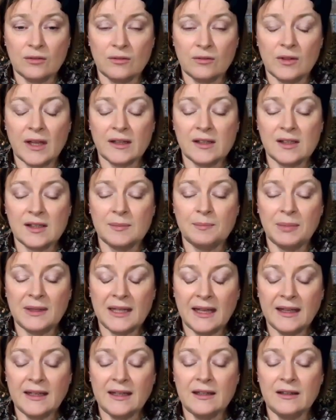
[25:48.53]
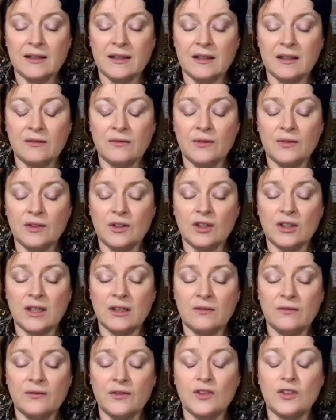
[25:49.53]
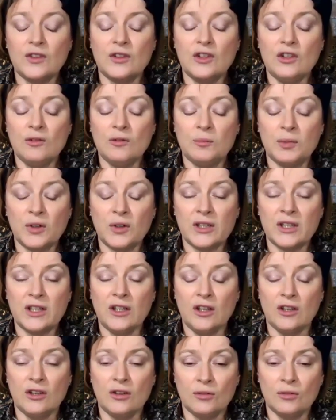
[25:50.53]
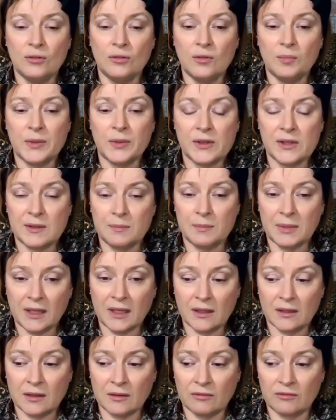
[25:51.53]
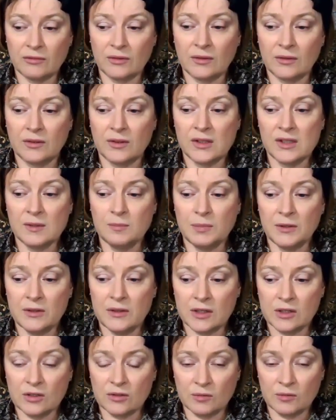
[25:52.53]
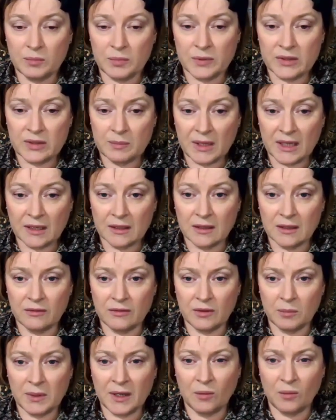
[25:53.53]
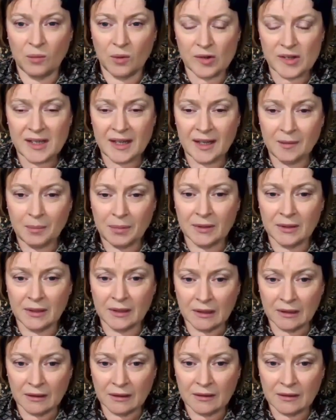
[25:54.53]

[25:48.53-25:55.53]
explain, give your body your perspective, the spiritual perspective about what's happening.